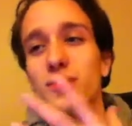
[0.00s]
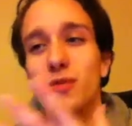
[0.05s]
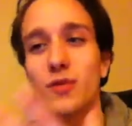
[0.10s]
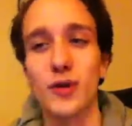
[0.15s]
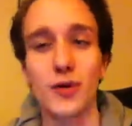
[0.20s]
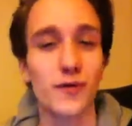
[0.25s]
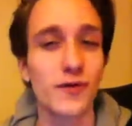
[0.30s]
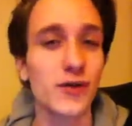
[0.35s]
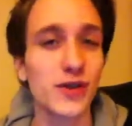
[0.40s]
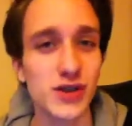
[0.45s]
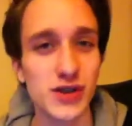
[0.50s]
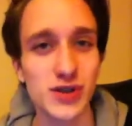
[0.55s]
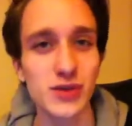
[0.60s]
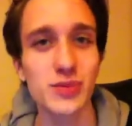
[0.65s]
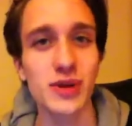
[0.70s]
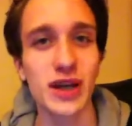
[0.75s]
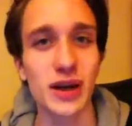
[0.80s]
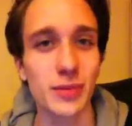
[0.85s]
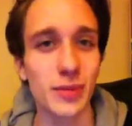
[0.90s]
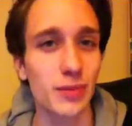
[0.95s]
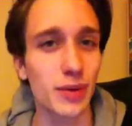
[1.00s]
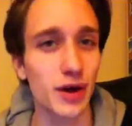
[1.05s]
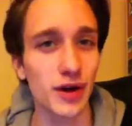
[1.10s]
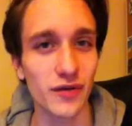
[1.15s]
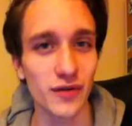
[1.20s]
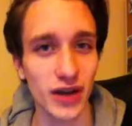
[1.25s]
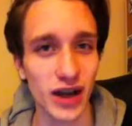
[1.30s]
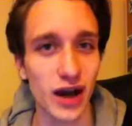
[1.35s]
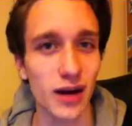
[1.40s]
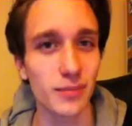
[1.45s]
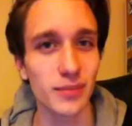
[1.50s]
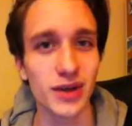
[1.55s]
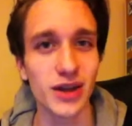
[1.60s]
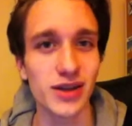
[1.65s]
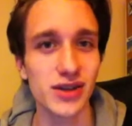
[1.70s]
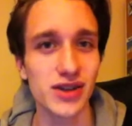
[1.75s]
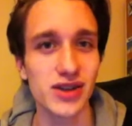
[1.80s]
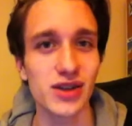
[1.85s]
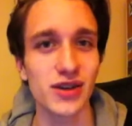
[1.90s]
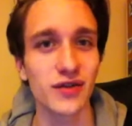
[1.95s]
well, first you become a part of a
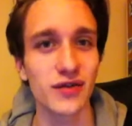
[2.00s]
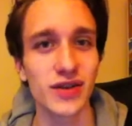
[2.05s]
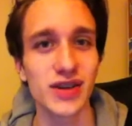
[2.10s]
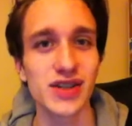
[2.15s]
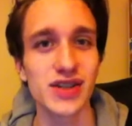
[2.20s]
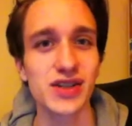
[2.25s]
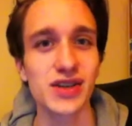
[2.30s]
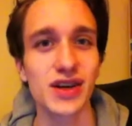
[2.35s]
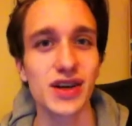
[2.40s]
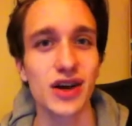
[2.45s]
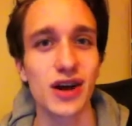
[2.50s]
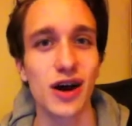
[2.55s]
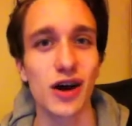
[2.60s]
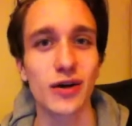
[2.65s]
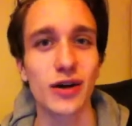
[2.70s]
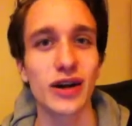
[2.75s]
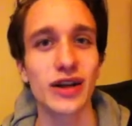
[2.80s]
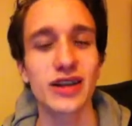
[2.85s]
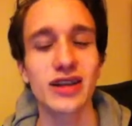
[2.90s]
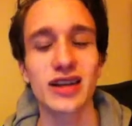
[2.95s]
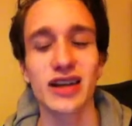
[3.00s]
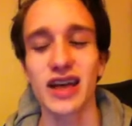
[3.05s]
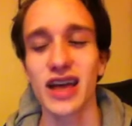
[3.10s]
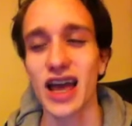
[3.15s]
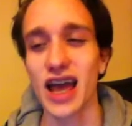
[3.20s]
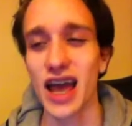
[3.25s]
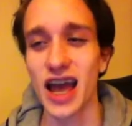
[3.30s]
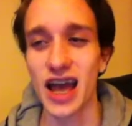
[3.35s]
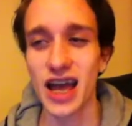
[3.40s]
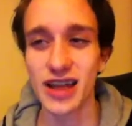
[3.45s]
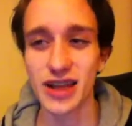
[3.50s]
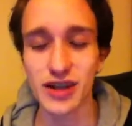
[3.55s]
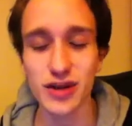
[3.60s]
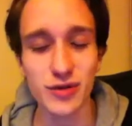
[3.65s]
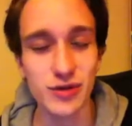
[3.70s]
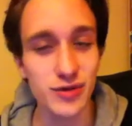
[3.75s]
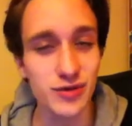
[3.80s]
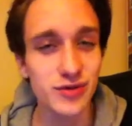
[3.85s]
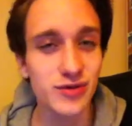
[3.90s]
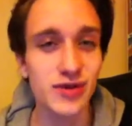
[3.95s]
company and service, all right, and
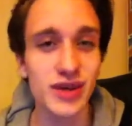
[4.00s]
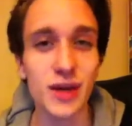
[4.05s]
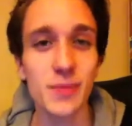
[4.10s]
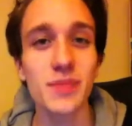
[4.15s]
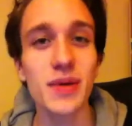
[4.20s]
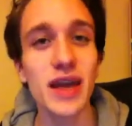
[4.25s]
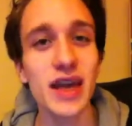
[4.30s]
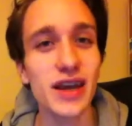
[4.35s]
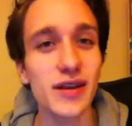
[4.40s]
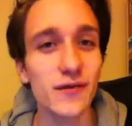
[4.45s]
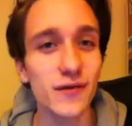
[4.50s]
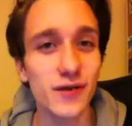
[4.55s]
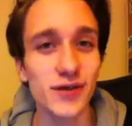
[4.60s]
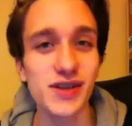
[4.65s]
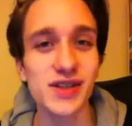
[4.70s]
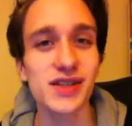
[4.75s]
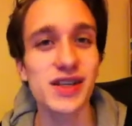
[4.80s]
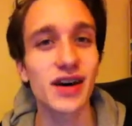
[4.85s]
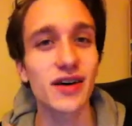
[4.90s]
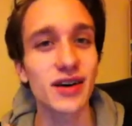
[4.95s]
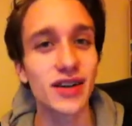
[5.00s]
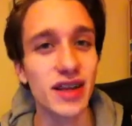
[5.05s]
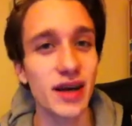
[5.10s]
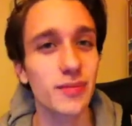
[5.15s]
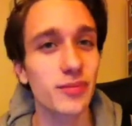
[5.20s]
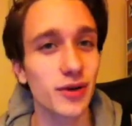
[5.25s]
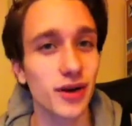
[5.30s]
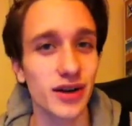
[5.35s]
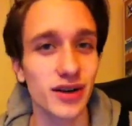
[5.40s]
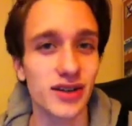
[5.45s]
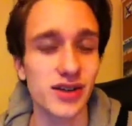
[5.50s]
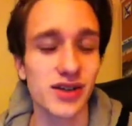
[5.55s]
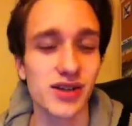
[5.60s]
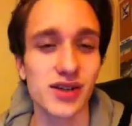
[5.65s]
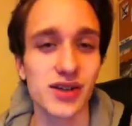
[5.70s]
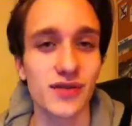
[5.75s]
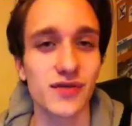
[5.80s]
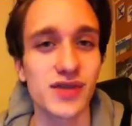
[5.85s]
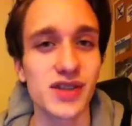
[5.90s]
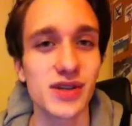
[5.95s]
you get paid for selling that product and
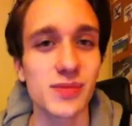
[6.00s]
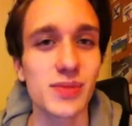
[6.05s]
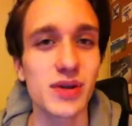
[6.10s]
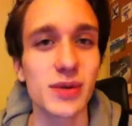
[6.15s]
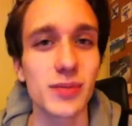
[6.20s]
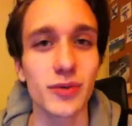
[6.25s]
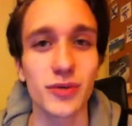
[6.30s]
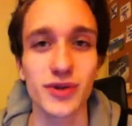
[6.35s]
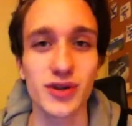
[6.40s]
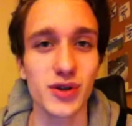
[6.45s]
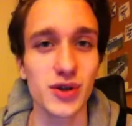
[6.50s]
service to people.